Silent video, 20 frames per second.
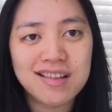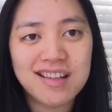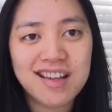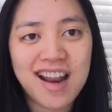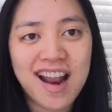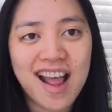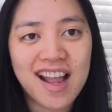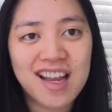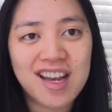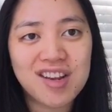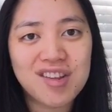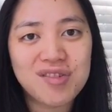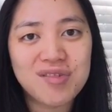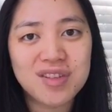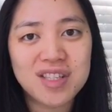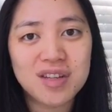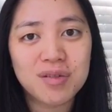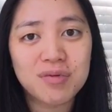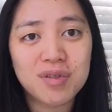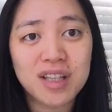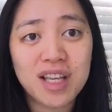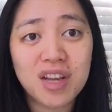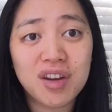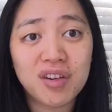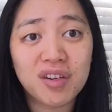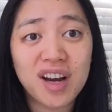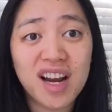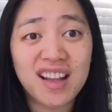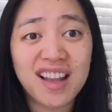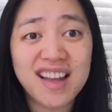that I can use to really
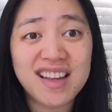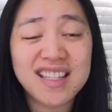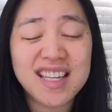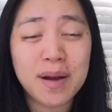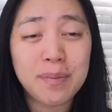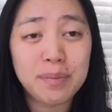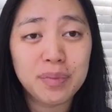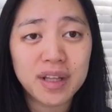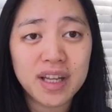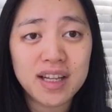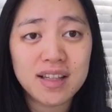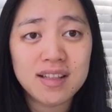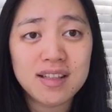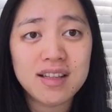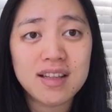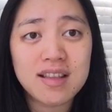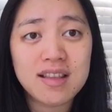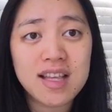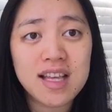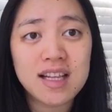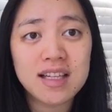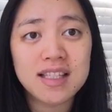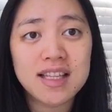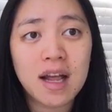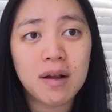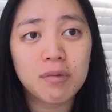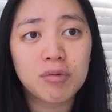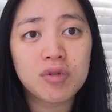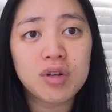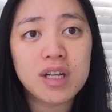create like templates and things
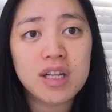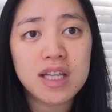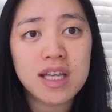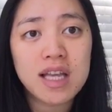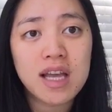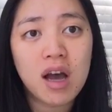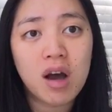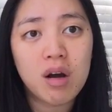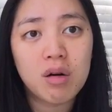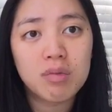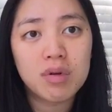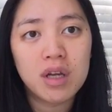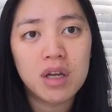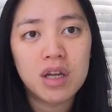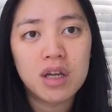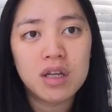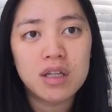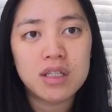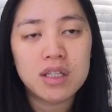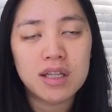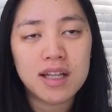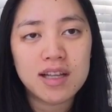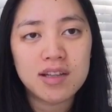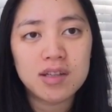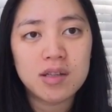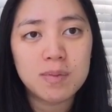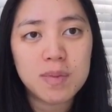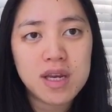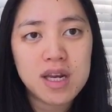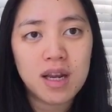that really help to like
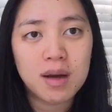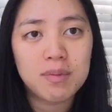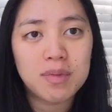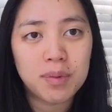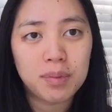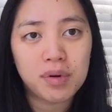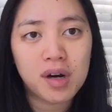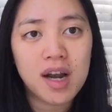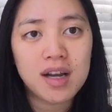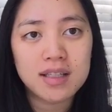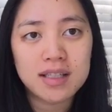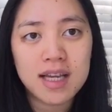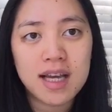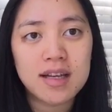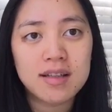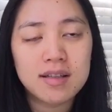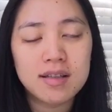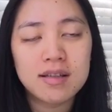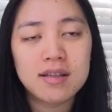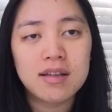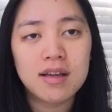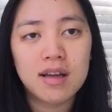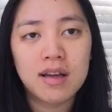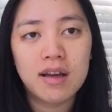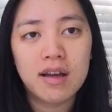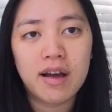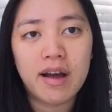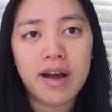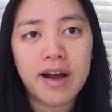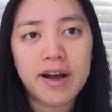speed up the process,
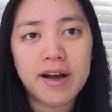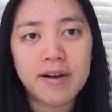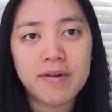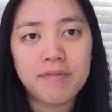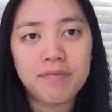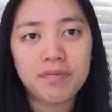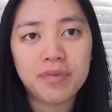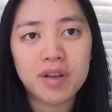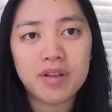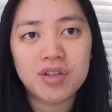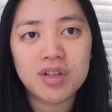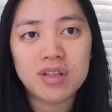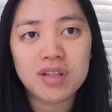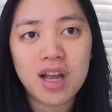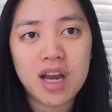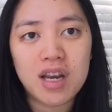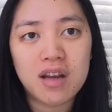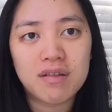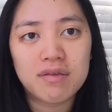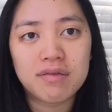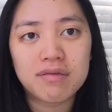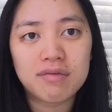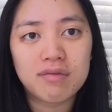and just kind of